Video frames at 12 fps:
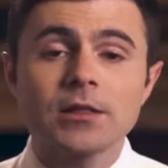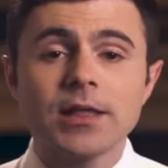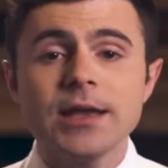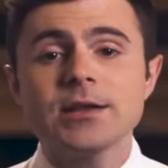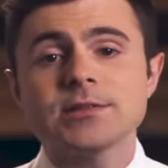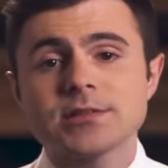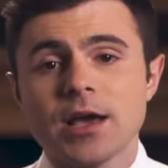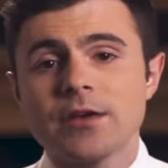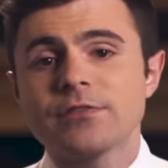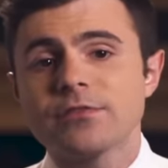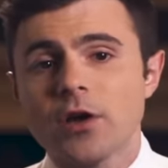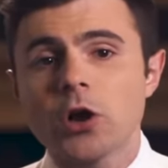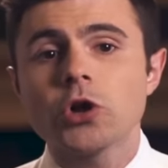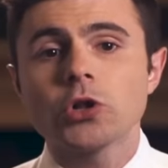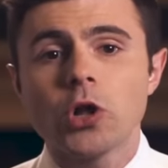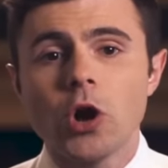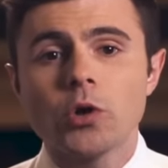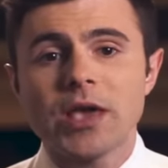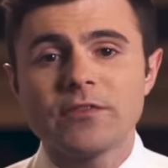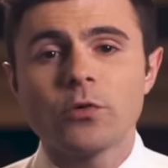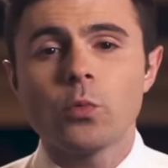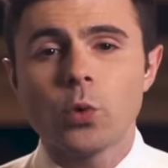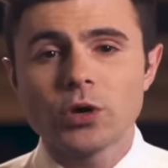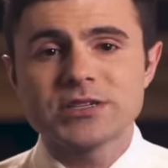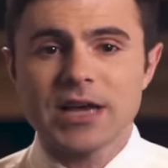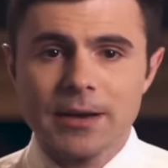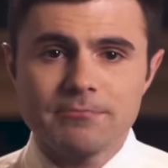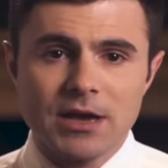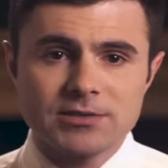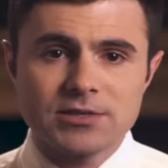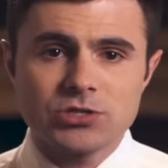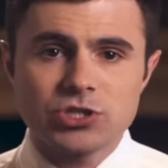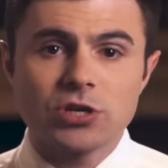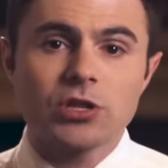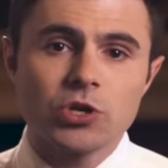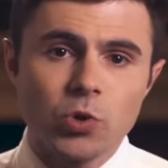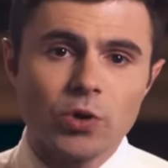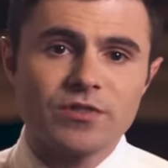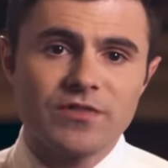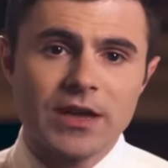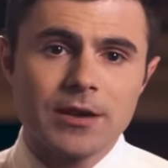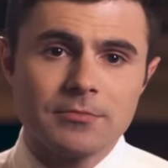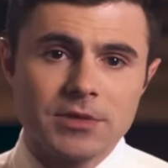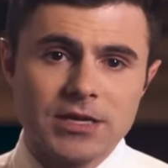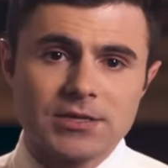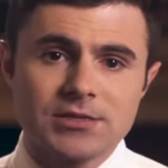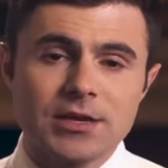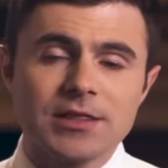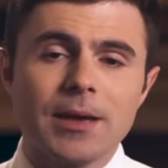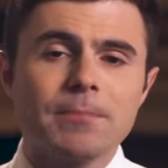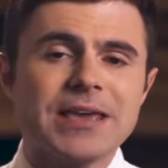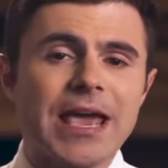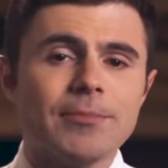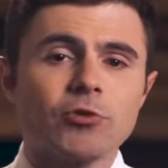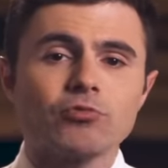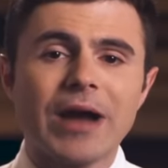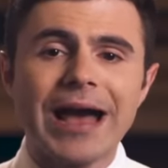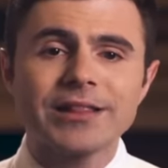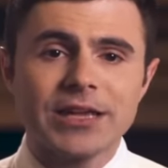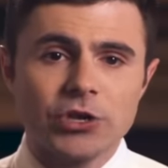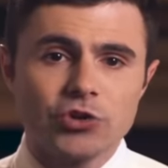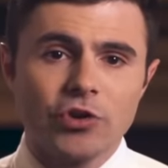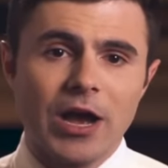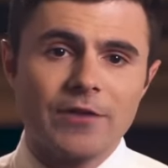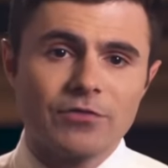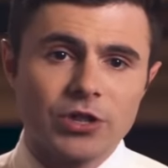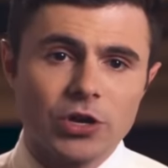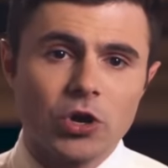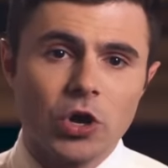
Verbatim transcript: Late in his life, Uncle Ho gave a wartime message to the North Vietnamese that became a rallying cry for their